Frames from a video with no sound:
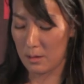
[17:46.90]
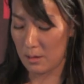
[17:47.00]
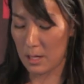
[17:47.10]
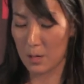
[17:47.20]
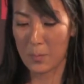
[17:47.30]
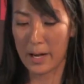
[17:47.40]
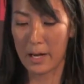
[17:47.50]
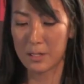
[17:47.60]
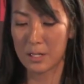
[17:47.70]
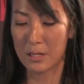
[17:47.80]
they
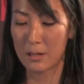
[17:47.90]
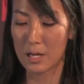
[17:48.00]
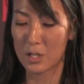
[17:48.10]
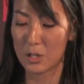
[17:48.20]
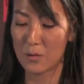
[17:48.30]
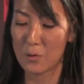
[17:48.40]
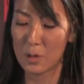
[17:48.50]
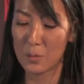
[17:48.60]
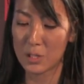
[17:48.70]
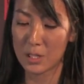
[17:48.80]
compiled a collection of
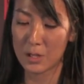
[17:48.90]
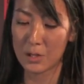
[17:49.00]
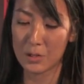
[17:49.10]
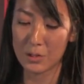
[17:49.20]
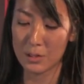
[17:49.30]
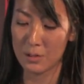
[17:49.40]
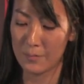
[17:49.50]
written materials,